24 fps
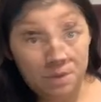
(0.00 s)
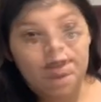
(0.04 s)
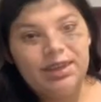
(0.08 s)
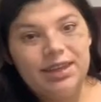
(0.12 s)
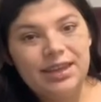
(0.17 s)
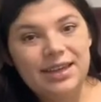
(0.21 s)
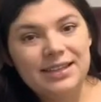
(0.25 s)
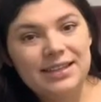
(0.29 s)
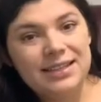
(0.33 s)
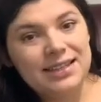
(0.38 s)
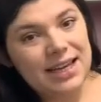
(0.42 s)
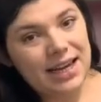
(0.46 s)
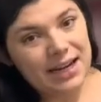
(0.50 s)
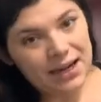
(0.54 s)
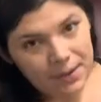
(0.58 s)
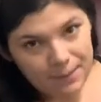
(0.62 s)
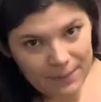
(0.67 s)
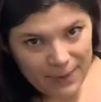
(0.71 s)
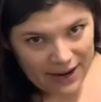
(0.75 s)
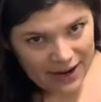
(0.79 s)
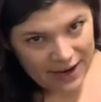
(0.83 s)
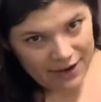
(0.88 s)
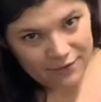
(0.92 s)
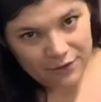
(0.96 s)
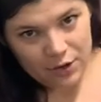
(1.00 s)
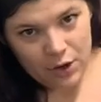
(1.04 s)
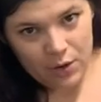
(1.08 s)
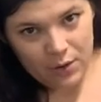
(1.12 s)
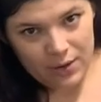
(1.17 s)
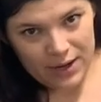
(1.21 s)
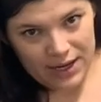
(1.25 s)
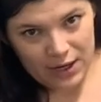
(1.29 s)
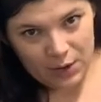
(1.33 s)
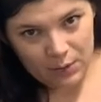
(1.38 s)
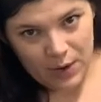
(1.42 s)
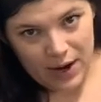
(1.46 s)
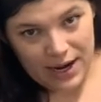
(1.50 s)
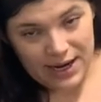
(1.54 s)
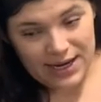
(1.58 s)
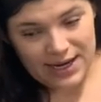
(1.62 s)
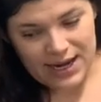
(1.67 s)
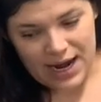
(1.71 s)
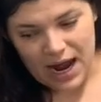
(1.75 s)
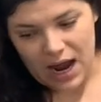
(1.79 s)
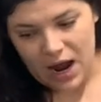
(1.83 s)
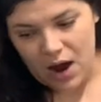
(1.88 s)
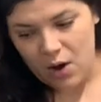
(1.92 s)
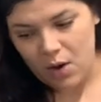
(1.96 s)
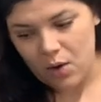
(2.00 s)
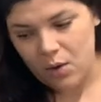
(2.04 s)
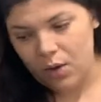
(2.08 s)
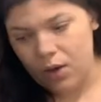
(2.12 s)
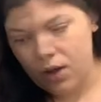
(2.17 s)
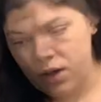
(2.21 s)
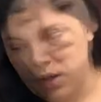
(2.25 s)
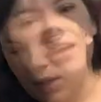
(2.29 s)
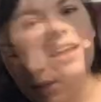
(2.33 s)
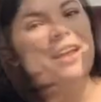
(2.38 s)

The setup I have going right now